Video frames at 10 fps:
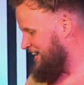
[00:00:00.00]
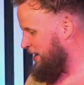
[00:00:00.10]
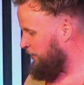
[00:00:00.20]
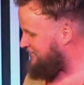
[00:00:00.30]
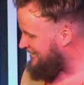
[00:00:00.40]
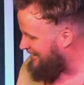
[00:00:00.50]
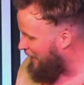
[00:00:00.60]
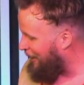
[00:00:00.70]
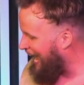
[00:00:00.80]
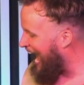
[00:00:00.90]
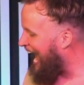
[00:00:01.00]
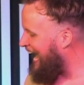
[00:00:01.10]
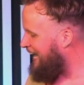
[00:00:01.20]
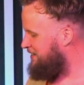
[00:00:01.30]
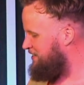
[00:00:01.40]
No one sees how I
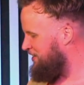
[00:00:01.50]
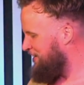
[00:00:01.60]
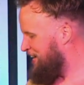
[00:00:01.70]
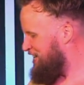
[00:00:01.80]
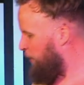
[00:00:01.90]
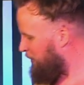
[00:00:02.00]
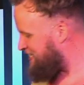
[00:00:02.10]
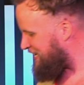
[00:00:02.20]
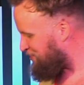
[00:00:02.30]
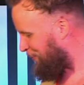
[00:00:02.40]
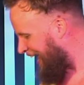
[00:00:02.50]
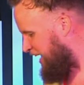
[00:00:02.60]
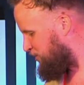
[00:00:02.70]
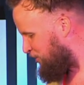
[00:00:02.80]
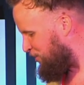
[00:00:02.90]
act. No one sees what I
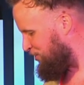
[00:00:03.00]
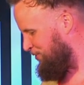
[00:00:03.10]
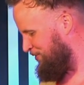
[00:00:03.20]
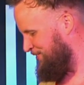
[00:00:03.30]
do.